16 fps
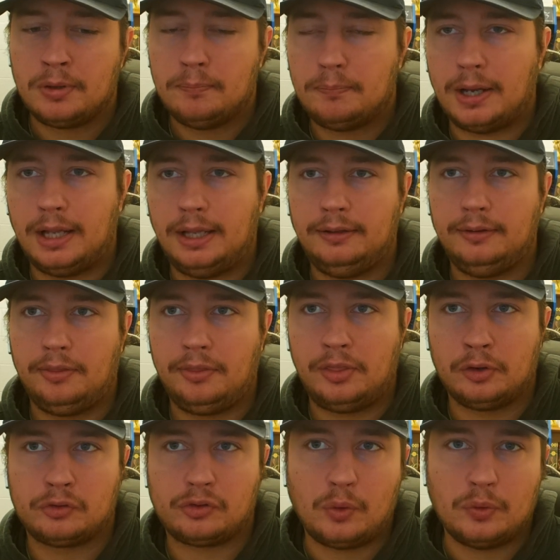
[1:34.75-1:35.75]
But
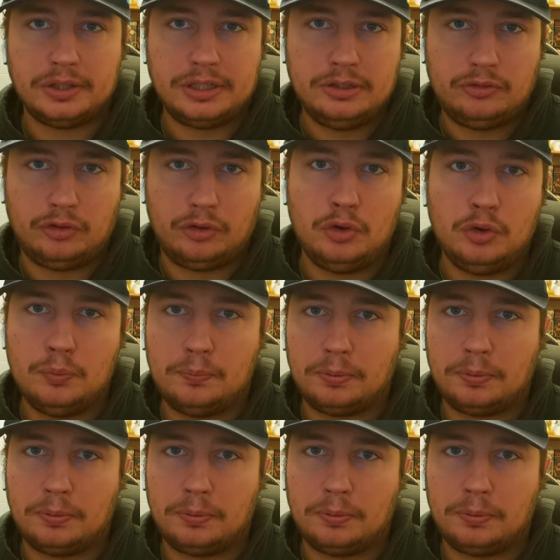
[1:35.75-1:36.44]
there's only two